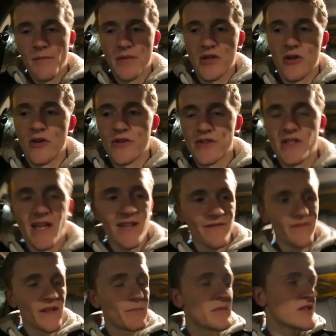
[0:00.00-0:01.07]
because I
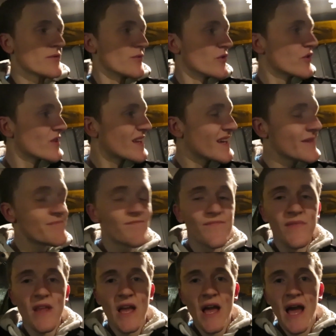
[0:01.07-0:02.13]
missed one the other day.
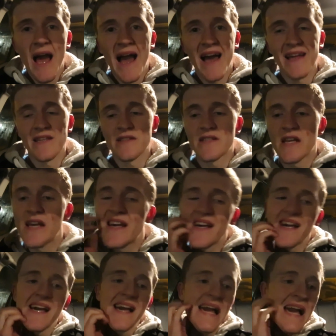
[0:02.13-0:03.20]
And
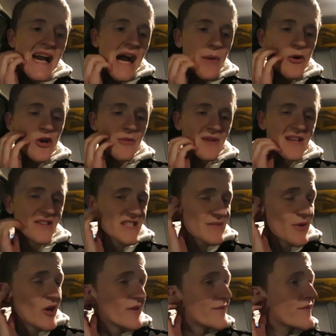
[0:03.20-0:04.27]
I woke up late
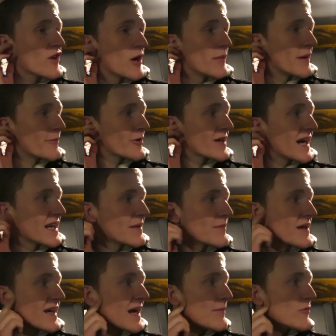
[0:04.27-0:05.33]
this morning, forgot my memory card in
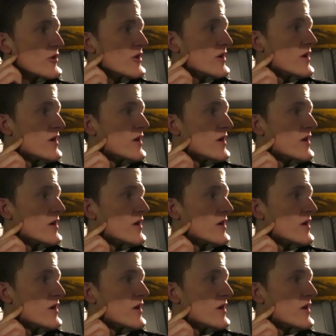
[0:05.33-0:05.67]
my camera.